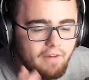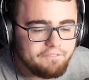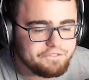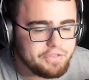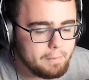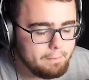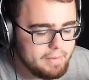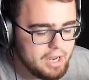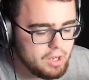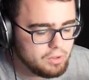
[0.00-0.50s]
off
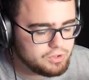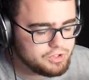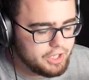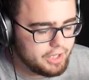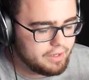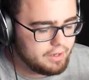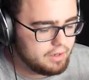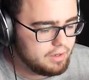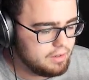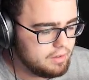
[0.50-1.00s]
the music.
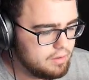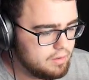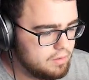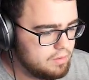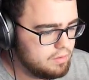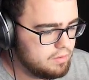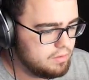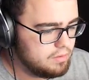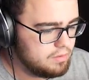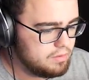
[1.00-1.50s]

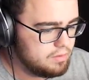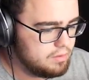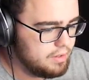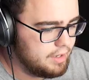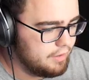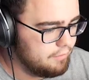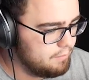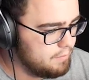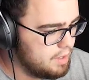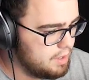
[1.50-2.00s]

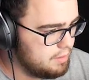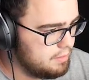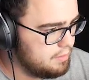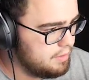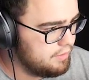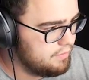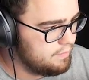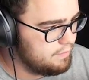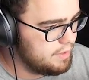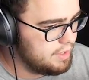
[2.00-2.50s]
How do I
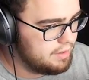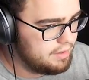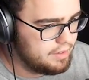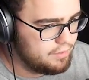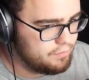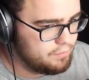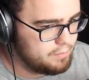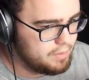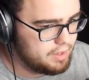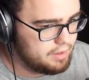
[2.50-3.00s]
get
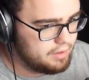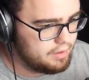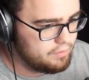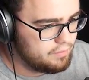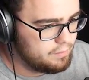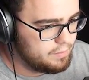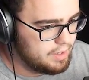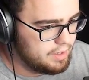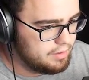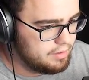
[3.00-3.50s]
money?
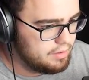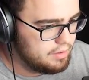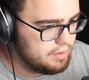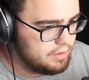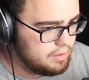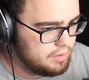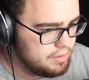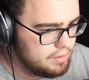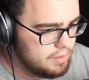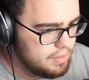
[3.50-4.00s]
What?
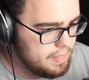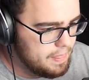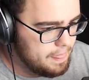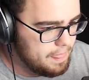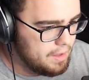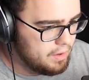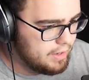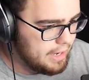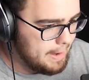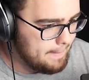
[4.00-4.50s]

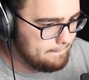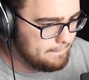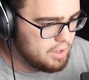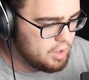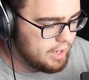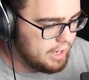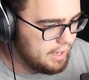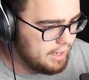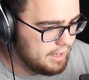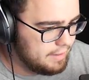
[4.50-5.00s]
Okay,
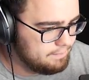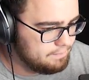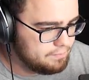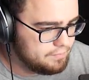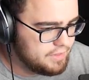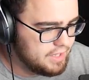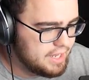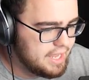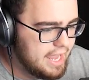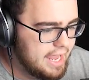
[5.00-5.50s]
okay.
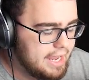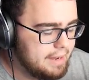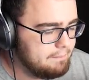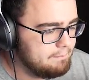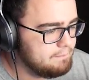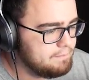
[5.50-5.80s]
The game,